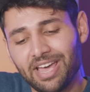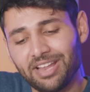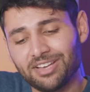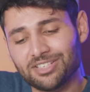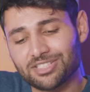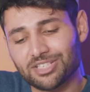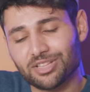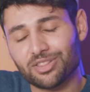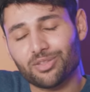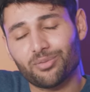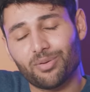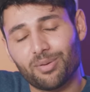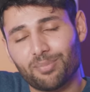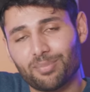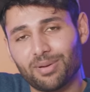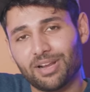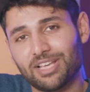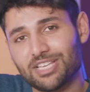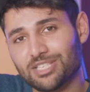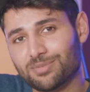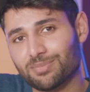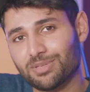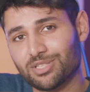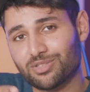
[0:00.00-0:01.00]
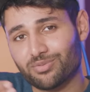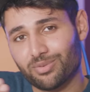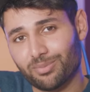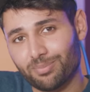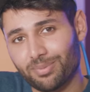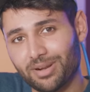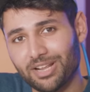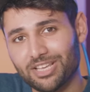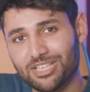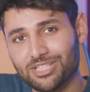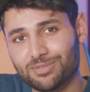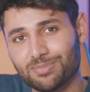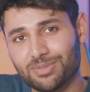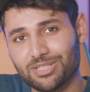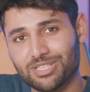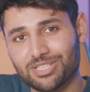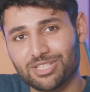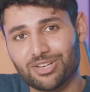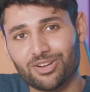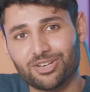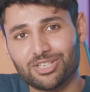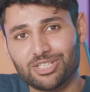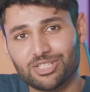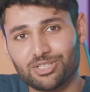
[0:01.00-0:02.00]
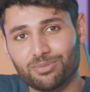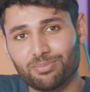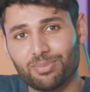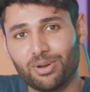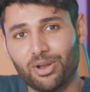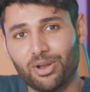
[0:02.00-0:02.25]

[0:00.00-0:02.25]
and the replacement's replacement started to